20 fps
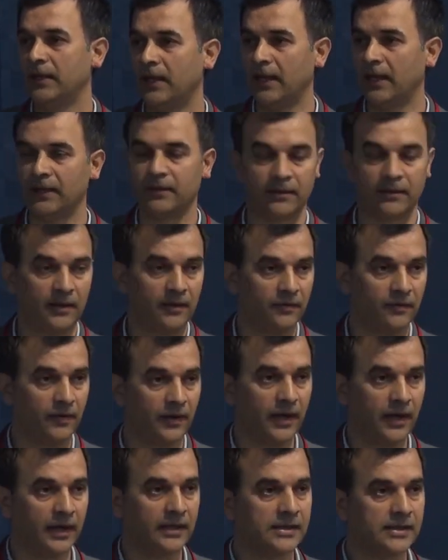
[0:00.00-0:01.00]
Like for
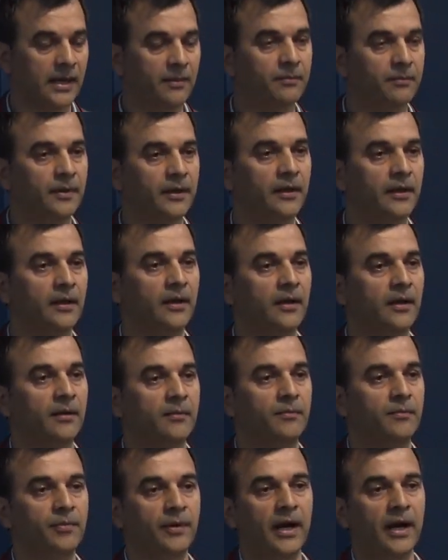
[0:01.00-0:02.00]
an example,
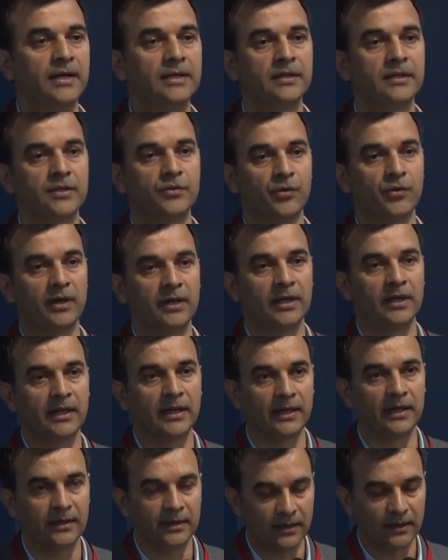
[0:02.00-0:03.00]
Bright is
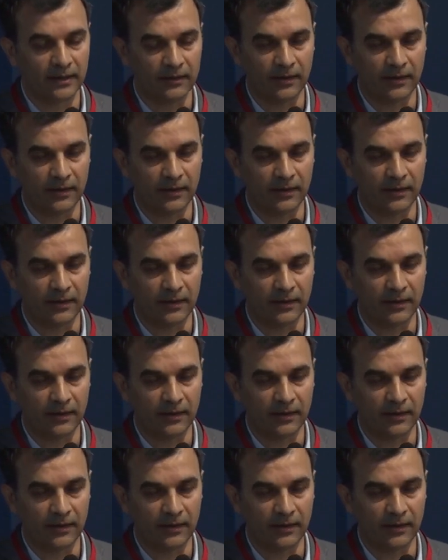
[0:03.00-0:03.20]
working in